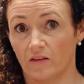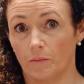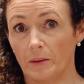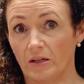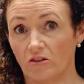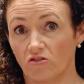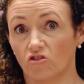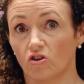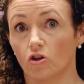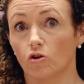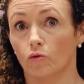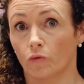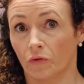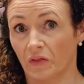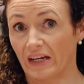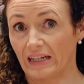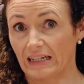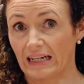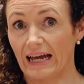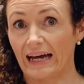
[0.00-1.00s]
been shown
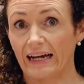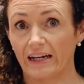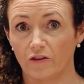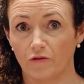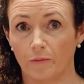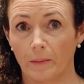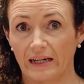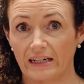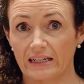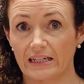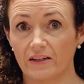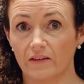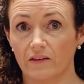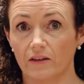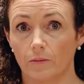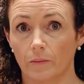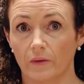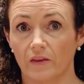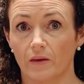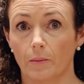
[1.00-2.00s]
that lack of
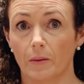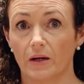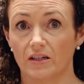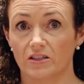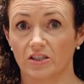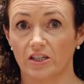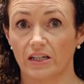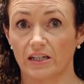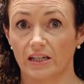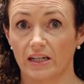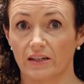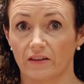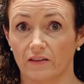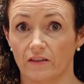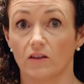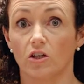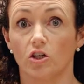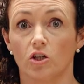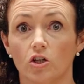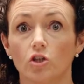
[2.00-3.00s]
magnesium in the body
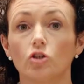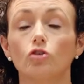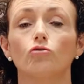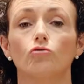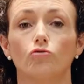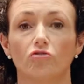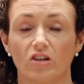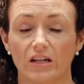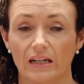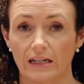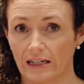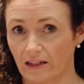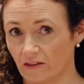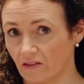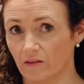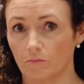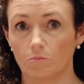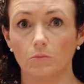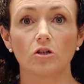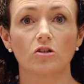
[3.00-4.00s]
is hugely
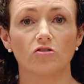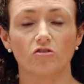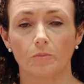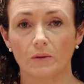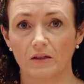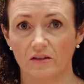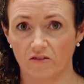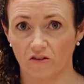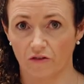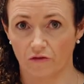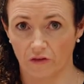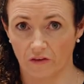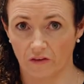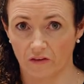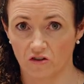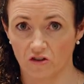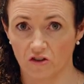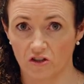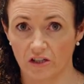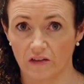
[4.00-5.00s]
linked in multiple different
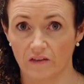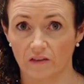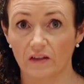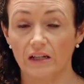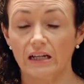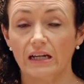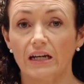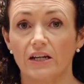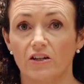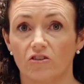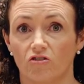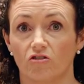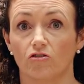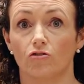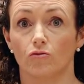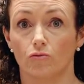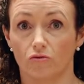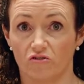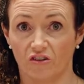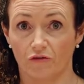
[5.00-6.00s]
studies
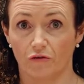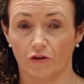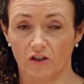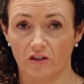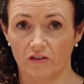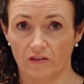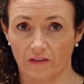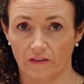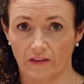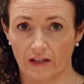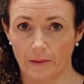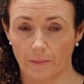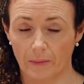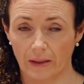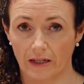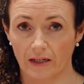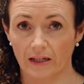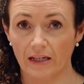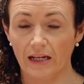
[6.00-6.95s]
to difficulty sleeping.